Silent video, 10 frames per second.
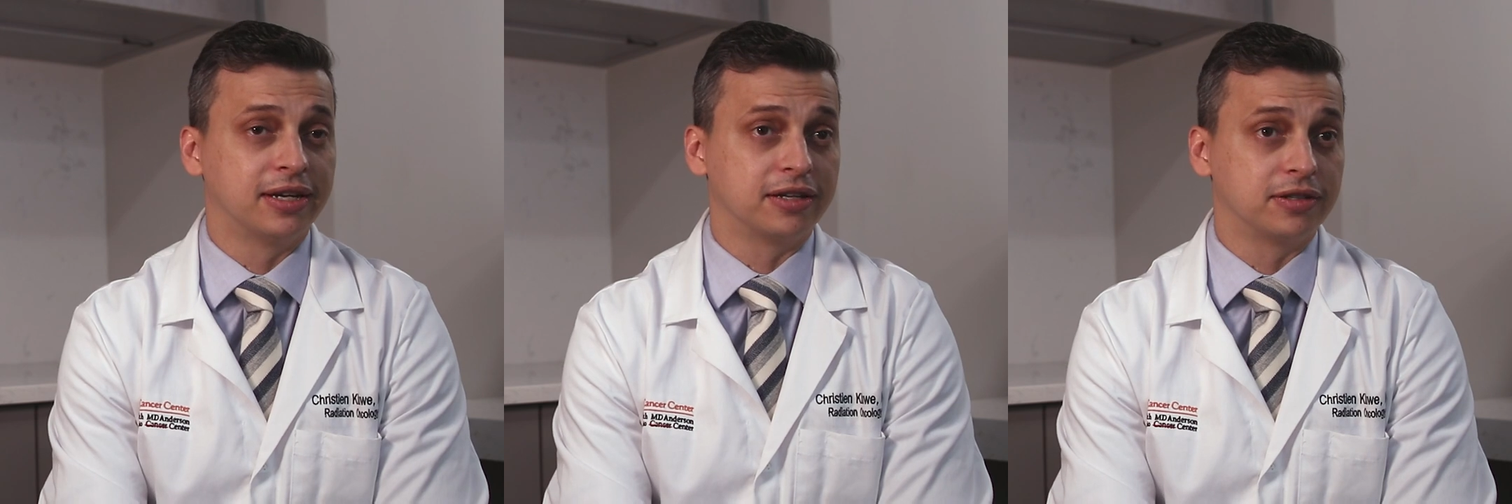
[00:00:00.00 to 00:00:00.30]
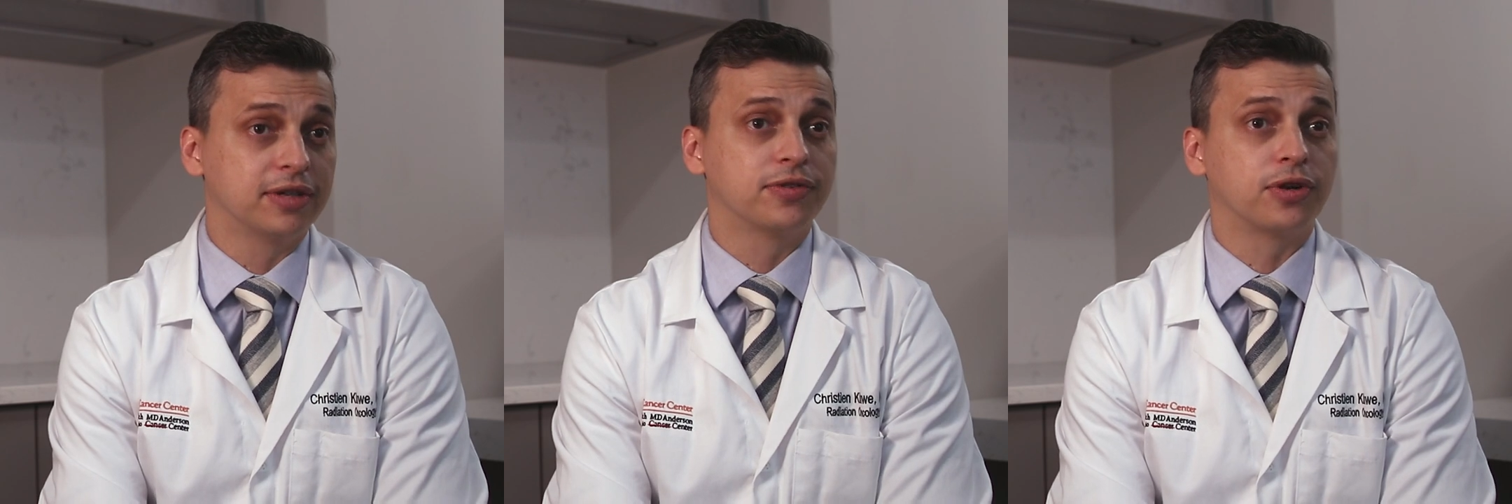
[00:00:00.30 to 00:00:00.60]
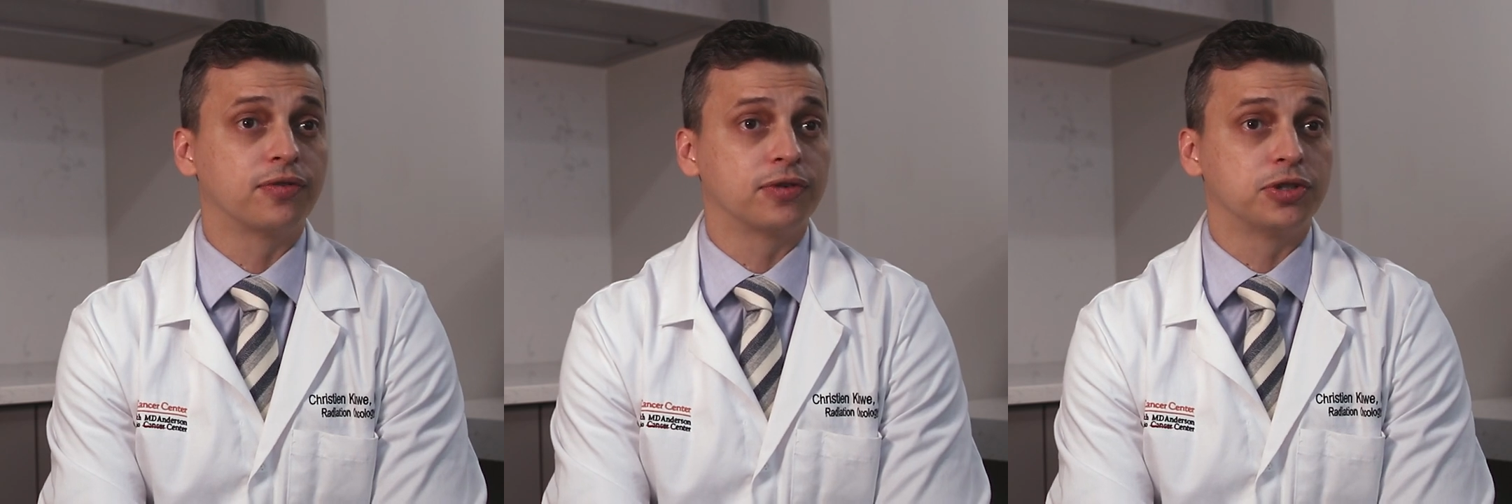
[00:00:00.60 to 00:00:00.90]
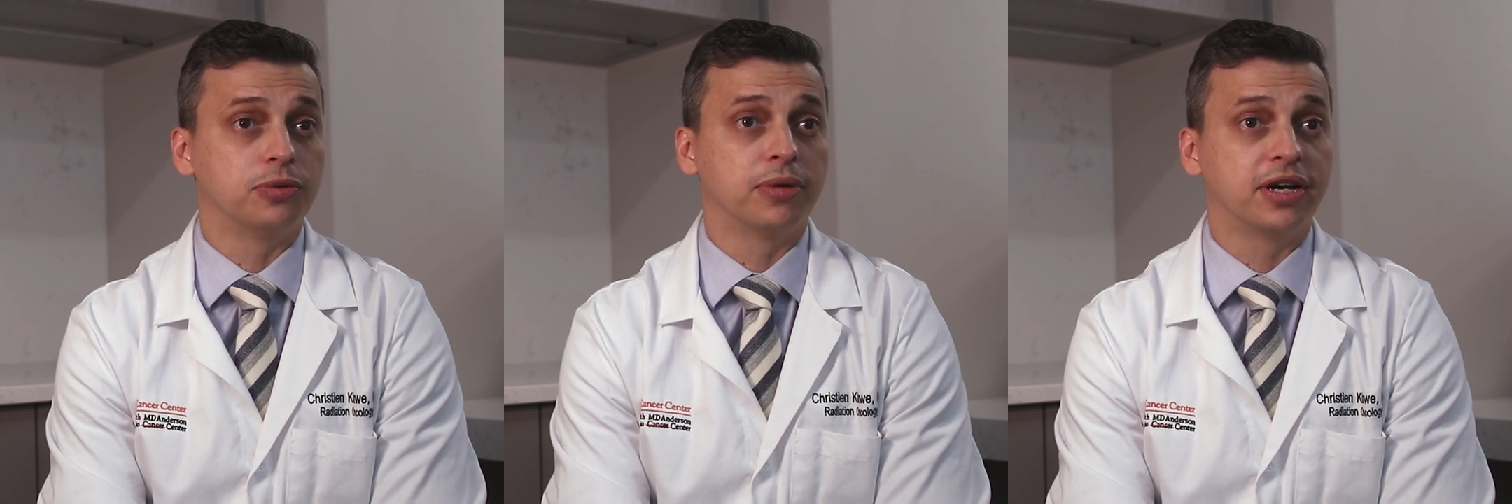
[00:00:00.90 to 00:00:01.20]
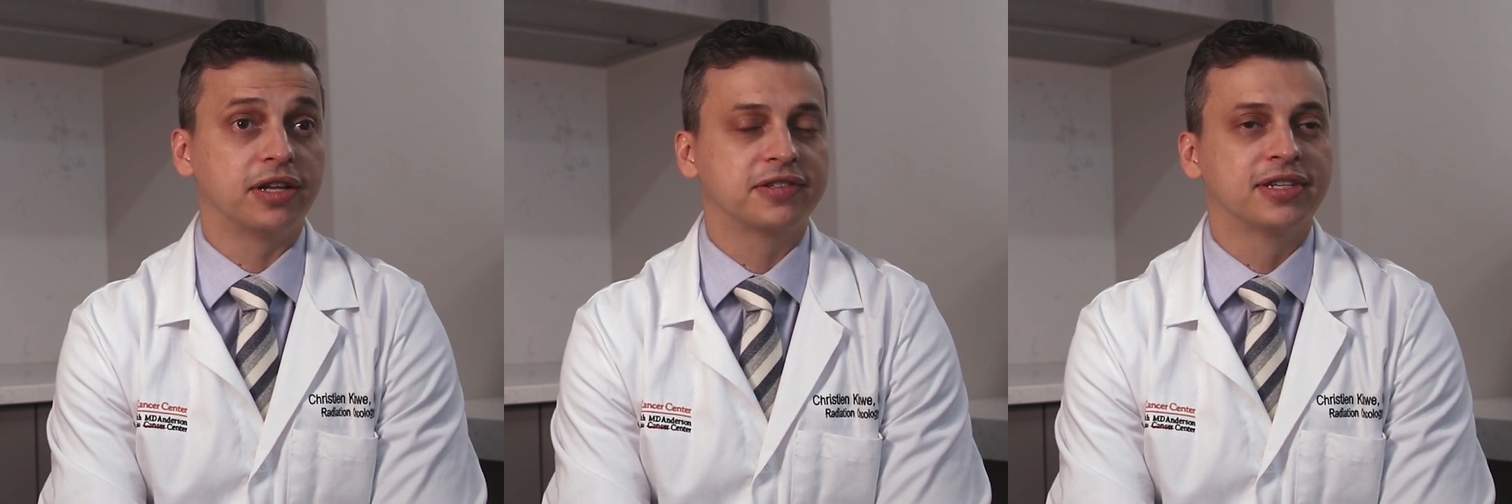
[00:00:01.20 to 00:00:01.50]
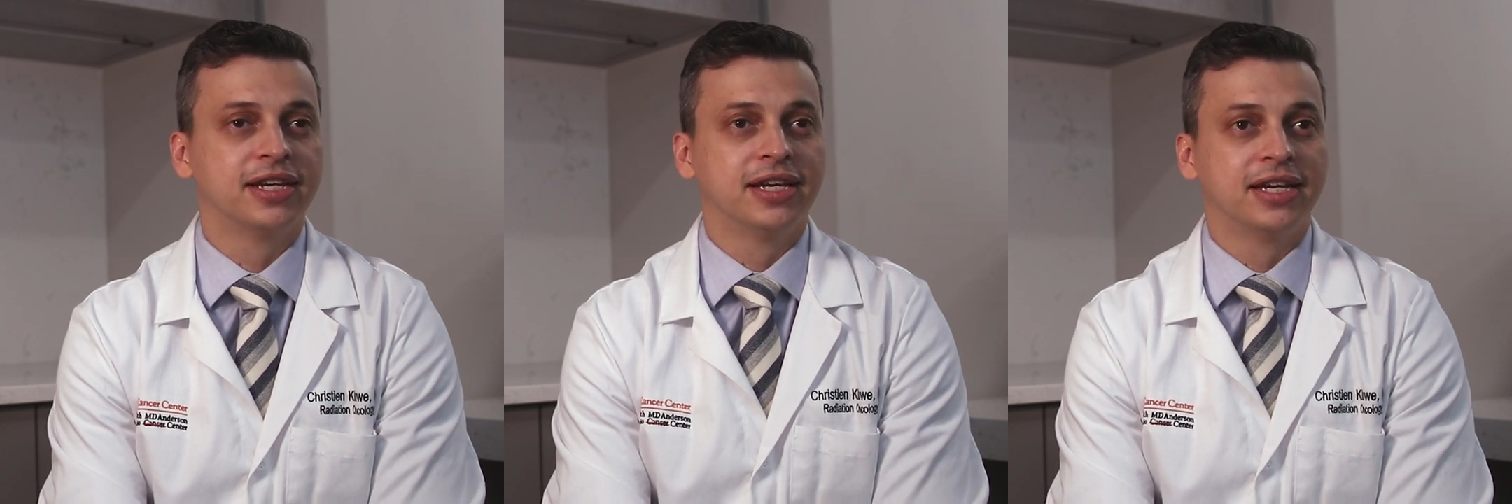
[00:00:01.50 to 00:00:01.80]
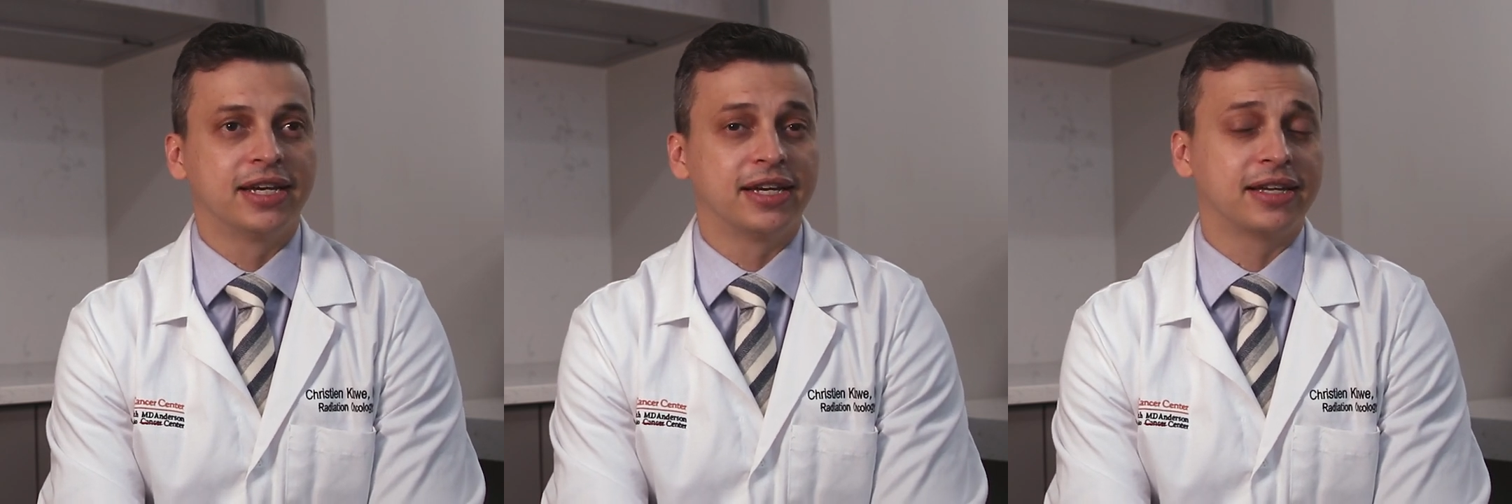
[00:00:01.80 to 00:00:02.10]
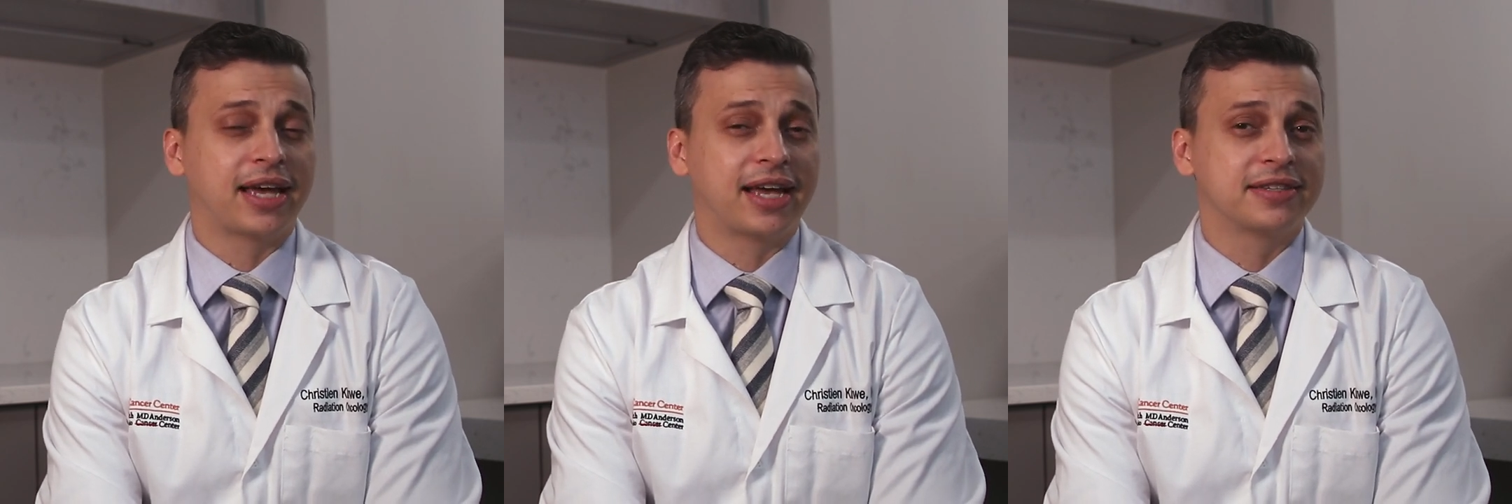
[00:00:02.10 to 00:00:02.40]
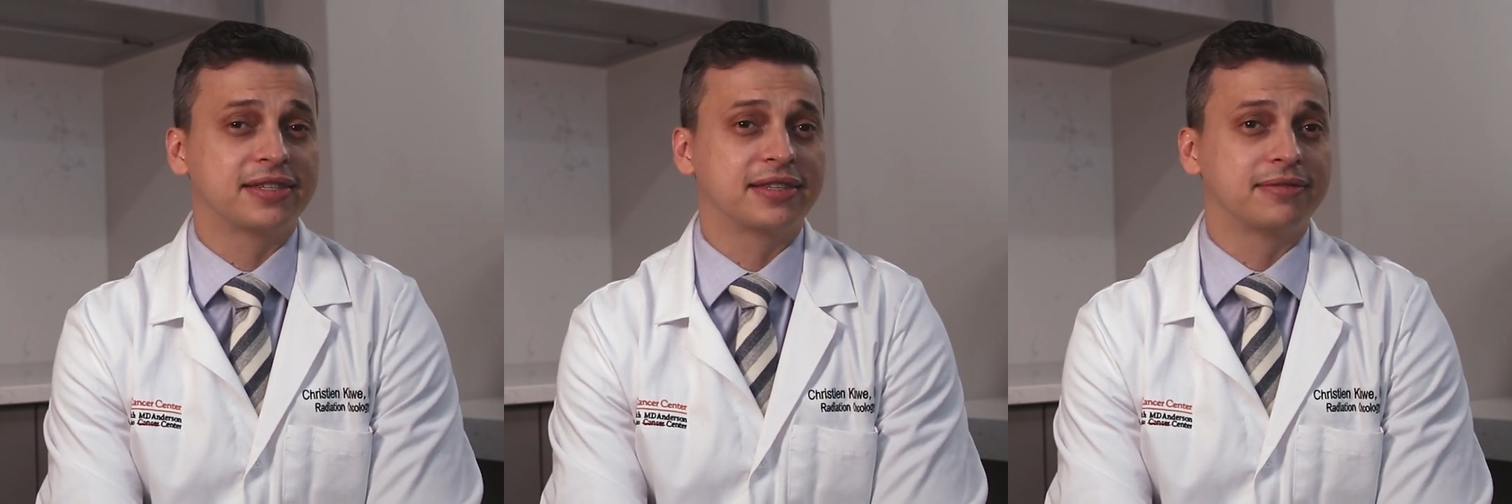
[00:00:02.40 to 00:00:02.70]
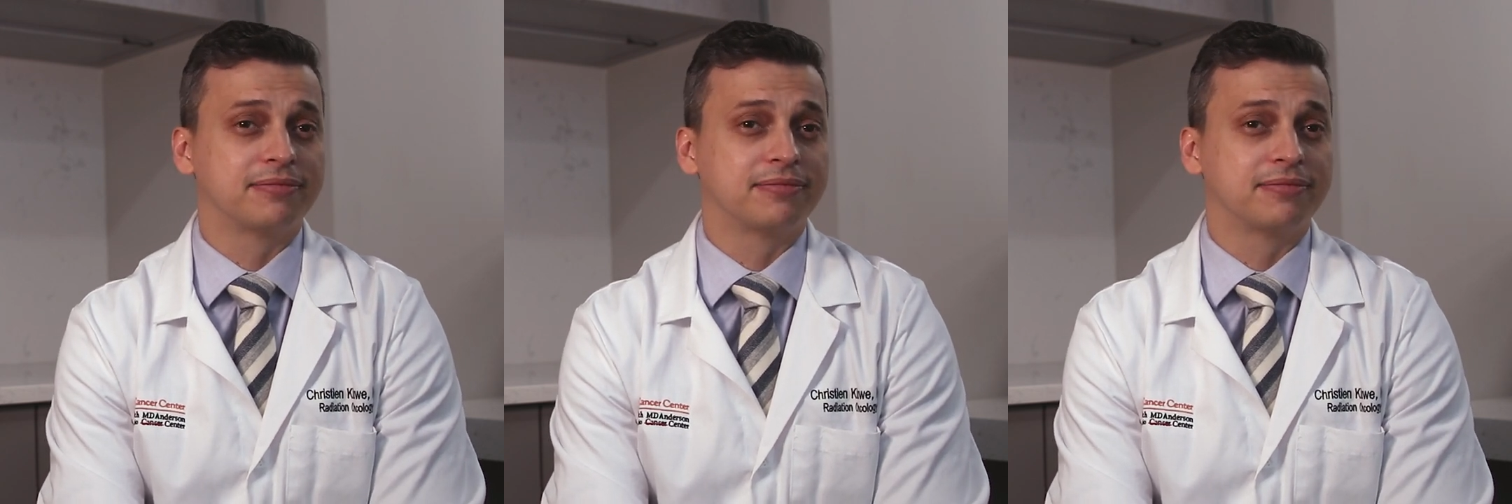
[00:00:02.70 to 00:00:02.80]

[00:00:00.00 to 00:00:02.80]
delivered over 2 months. As